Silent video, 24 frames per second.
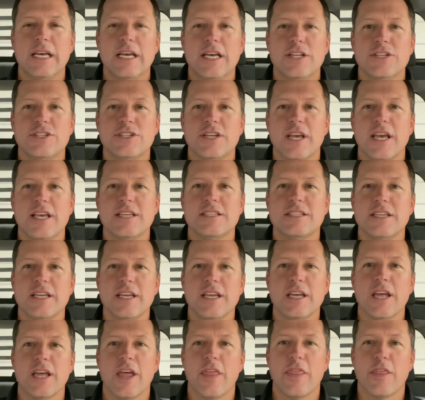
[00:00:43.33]

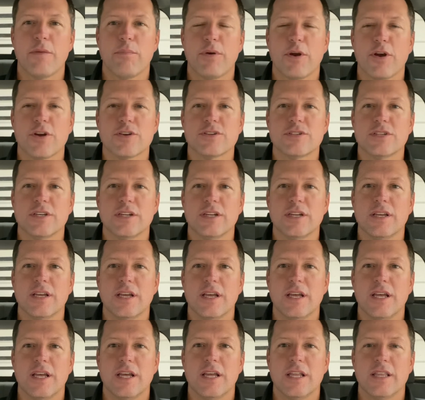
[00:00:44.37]
chasing the person
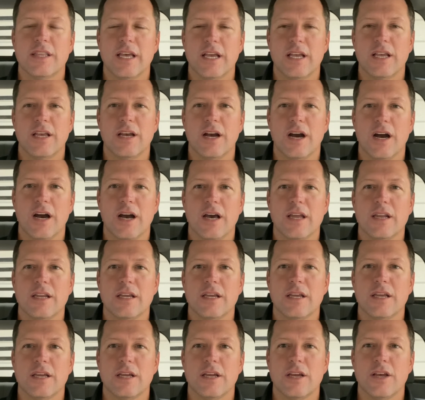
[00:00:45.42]
that
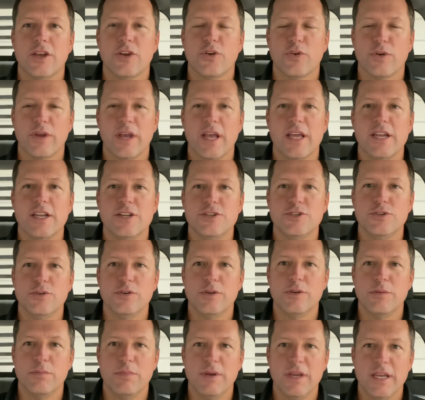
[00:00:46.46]
God created you
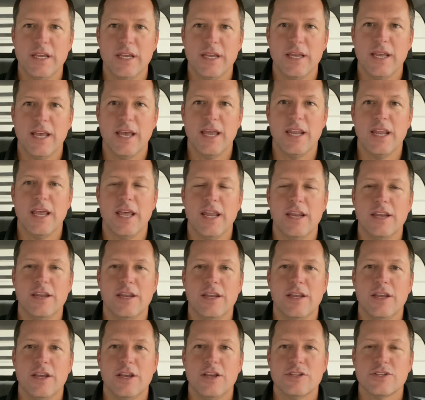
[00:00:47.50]
to be, and, and
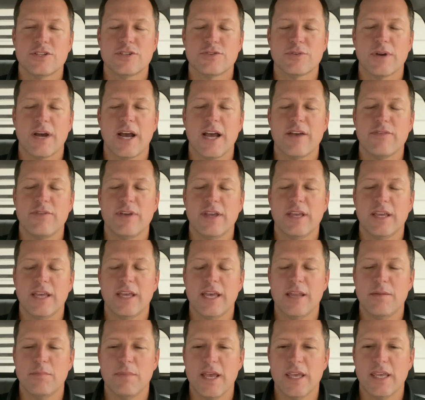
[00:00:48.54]
striving
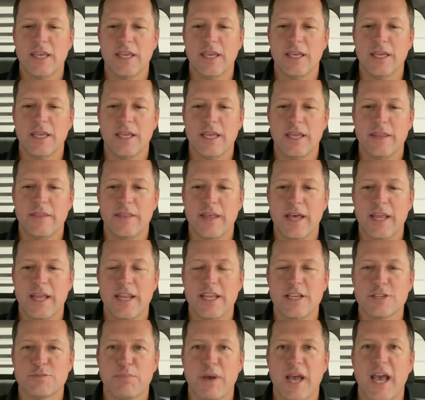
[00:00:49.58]
and making that
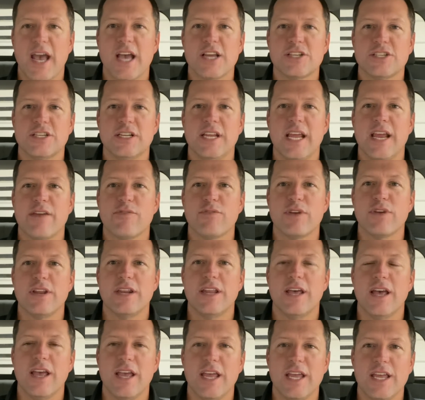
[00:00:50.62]
His passion every
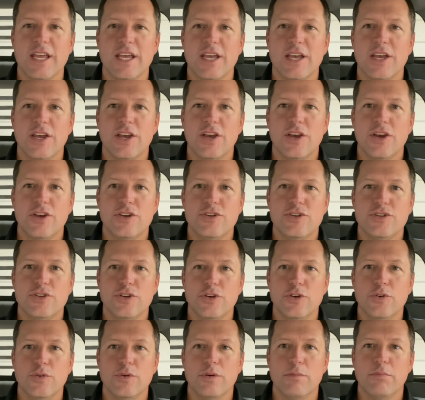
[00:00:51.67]
day
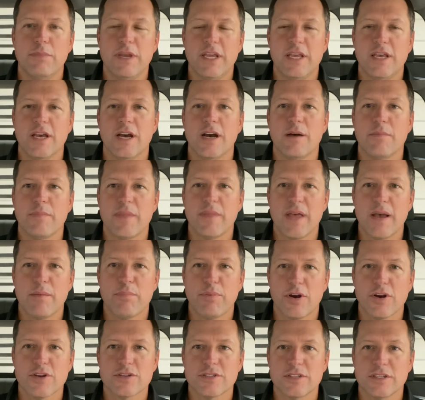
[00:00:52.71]
to become that
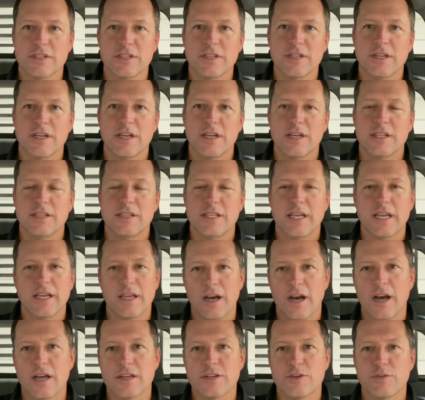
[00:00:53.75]
person that
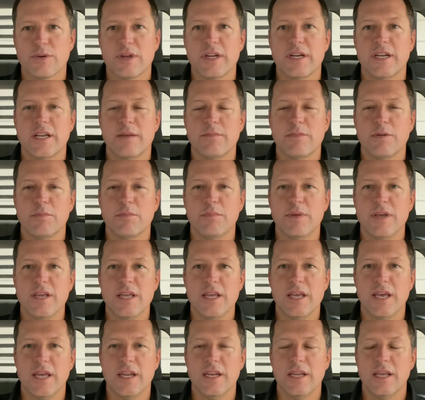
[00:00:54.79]
God created him to
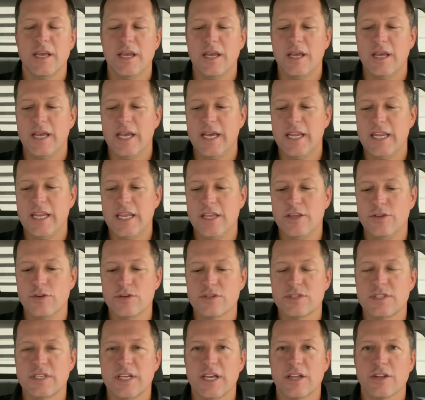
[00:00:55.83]
be. And and he
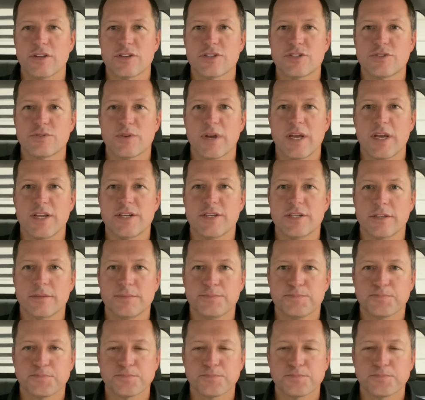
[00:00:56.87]
used the illustration.